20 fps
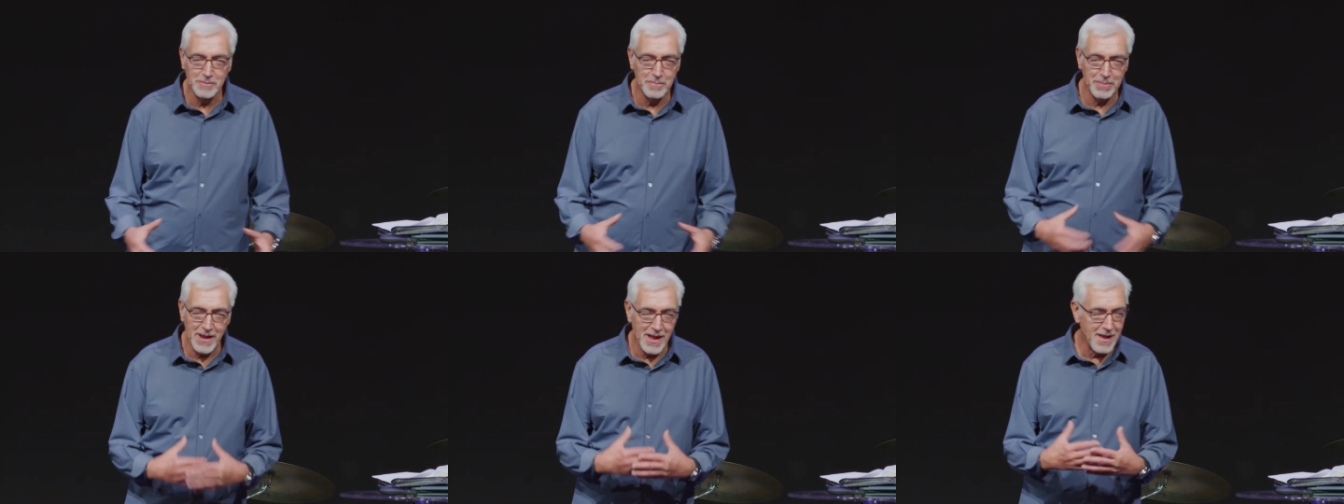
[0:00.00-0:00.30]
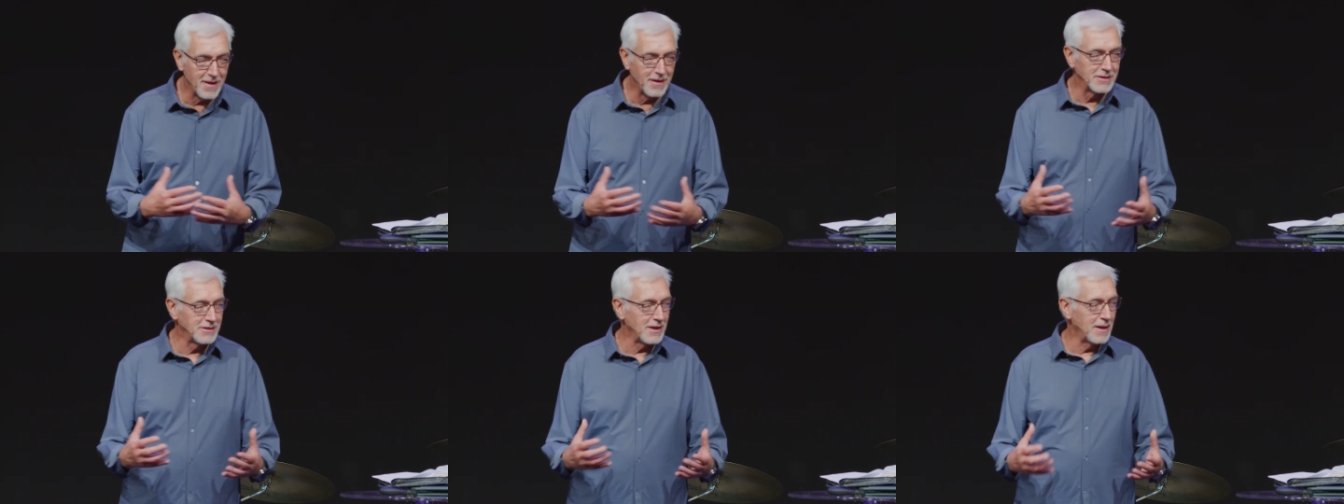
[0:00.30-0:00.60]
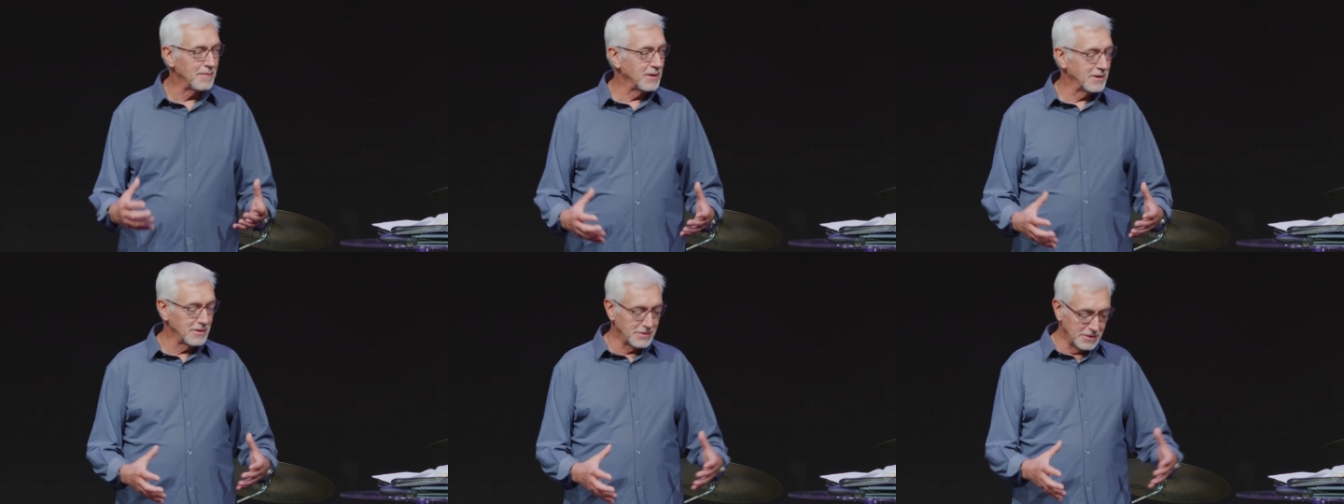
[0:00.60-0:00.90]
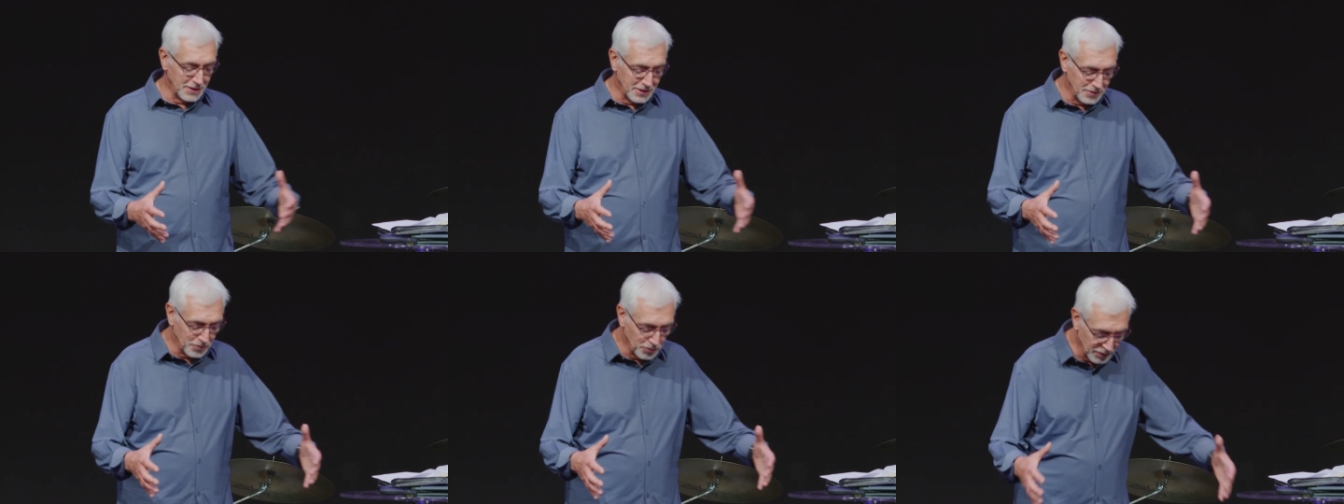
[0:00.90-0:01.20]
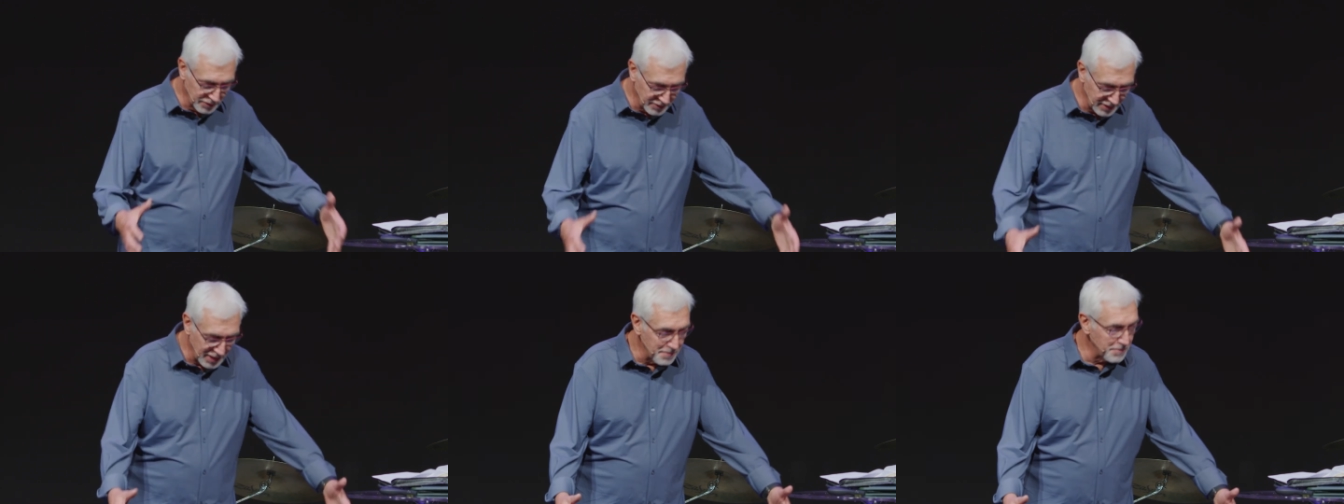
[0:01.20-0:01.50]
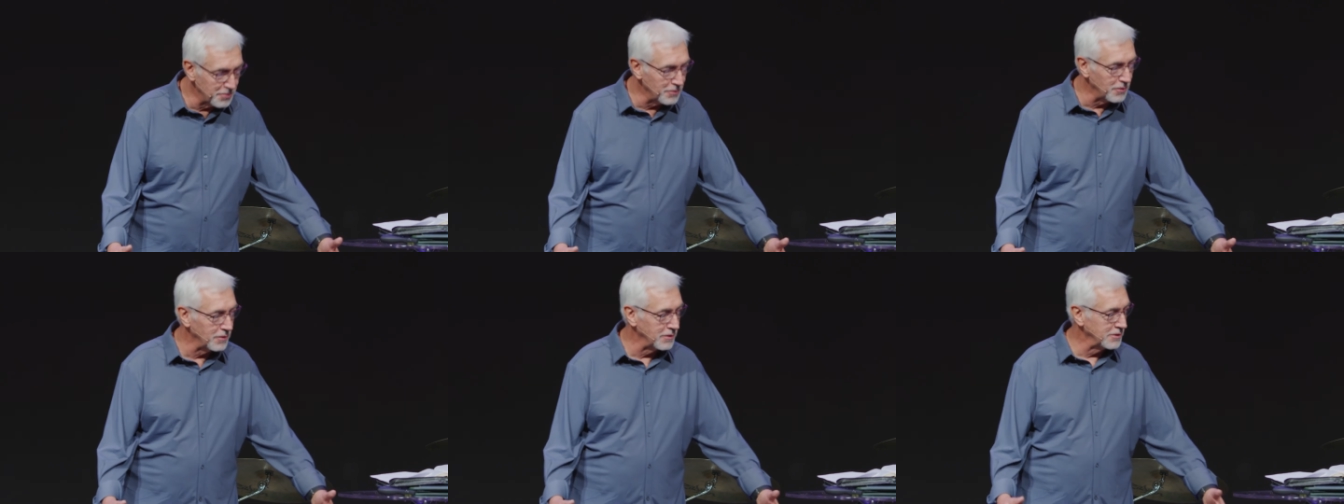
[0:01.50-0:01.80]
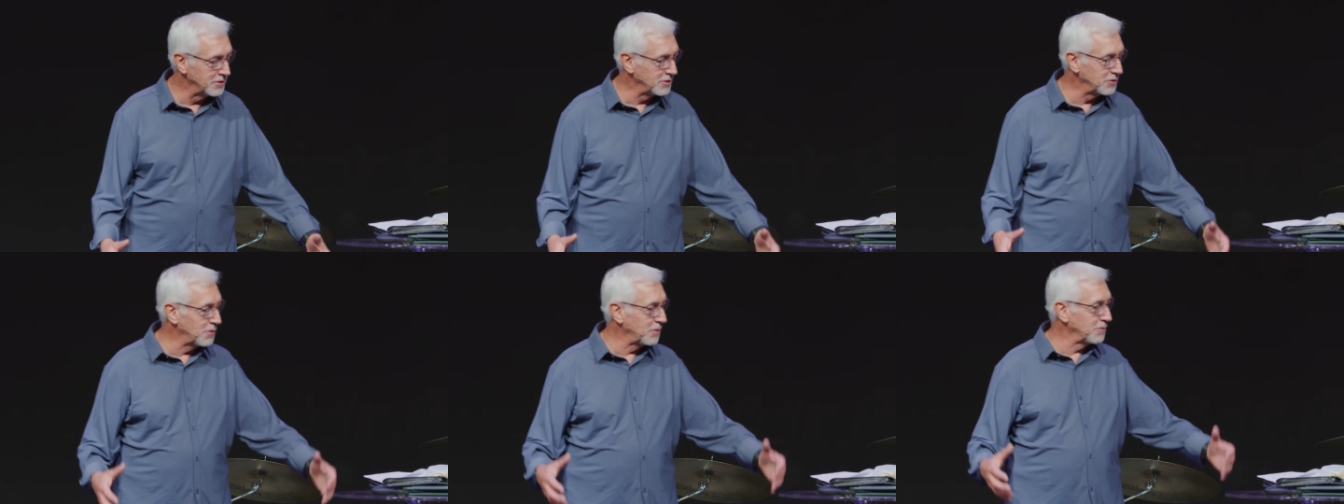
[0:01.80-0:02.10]
a balance. I mean, it, we're temporal.
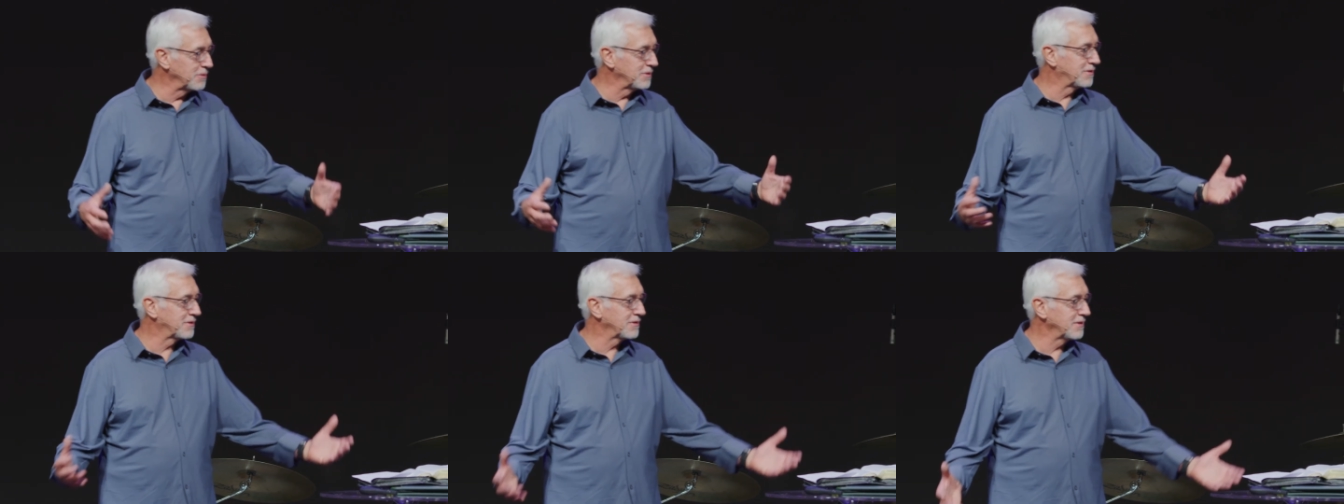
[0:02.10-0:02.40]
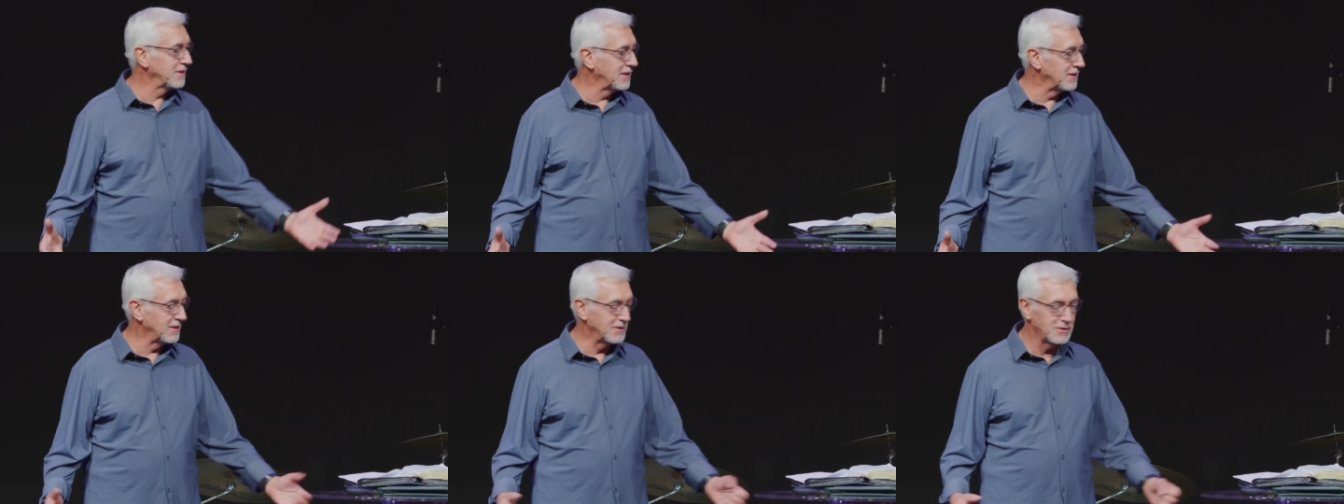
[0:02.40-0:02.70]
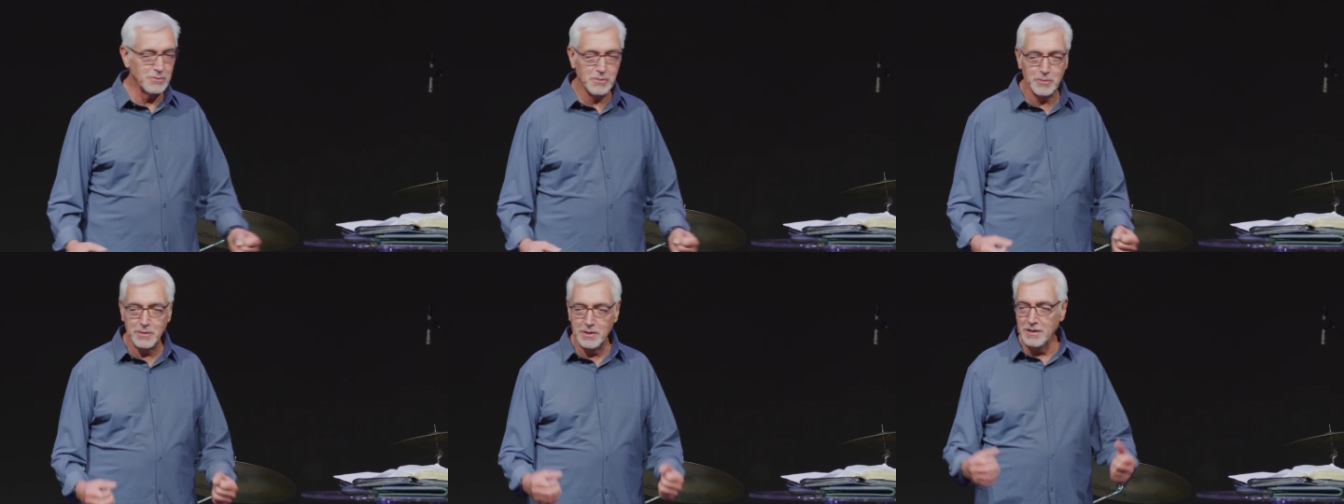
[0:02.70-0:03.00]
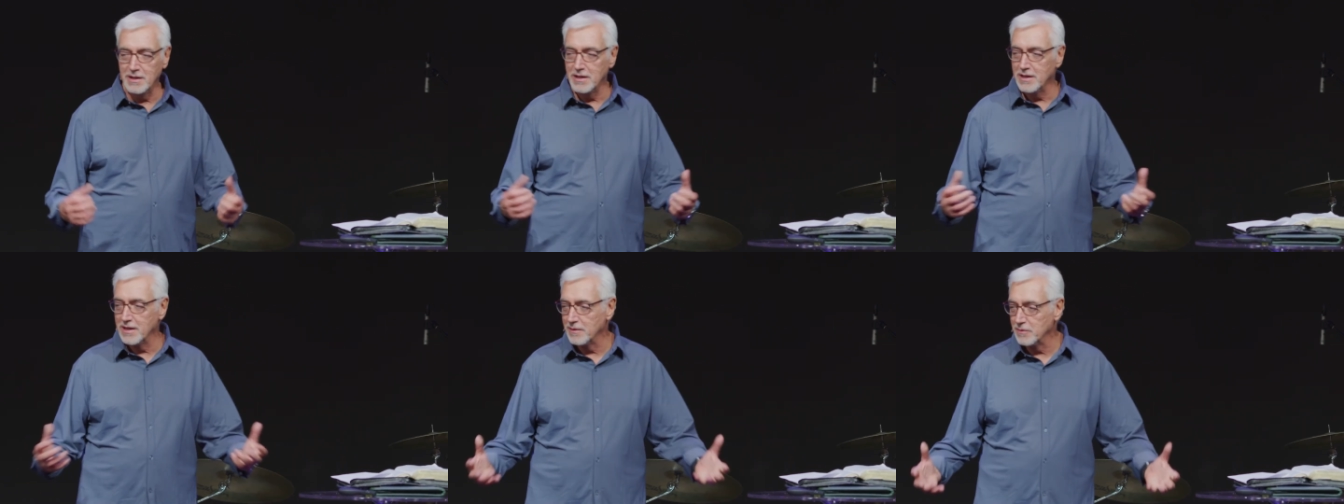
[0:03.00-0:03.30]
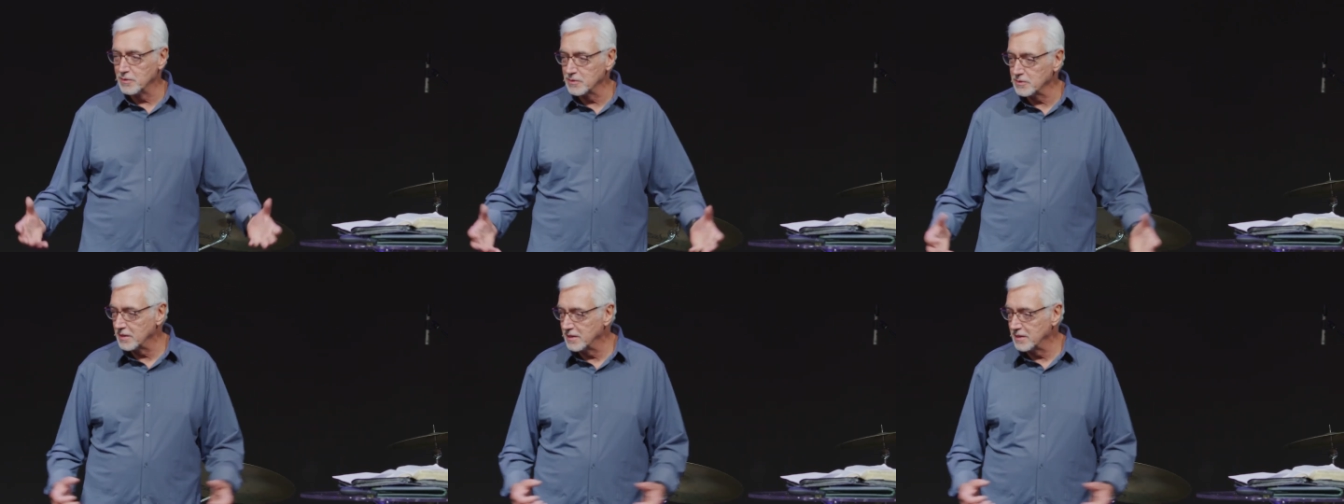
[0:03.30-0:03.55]
This is what we see. This is what we live.